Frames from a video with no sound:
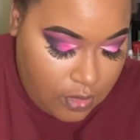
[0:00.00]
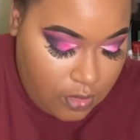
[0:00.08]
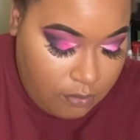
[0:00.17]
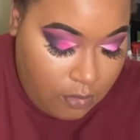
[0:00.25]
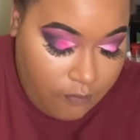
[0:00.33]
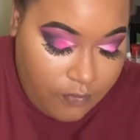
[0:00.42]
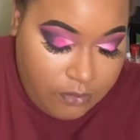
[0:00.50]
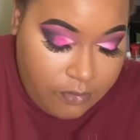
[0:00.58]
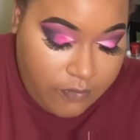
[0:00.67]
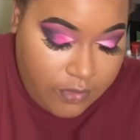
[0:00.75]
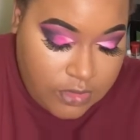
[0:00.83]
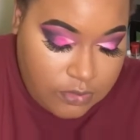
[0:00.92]
Both of them are
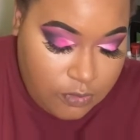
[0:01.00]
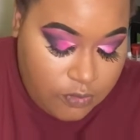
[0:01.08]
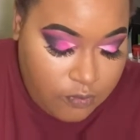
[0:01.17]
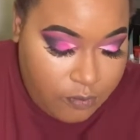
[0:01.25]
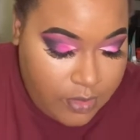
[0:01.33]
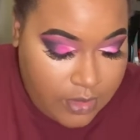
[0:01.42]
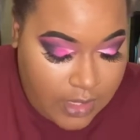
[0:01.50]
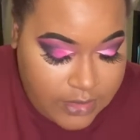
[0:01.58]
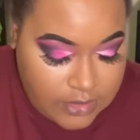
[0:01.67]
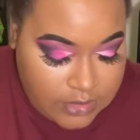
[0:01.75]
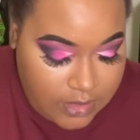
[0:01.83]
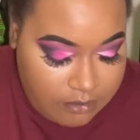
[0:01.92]
very smooth, but I
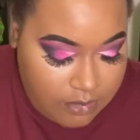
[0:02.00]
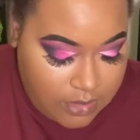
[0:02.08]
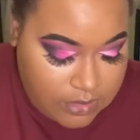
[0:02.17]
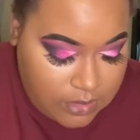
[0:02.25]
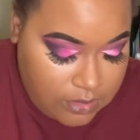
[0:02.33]
just like mixing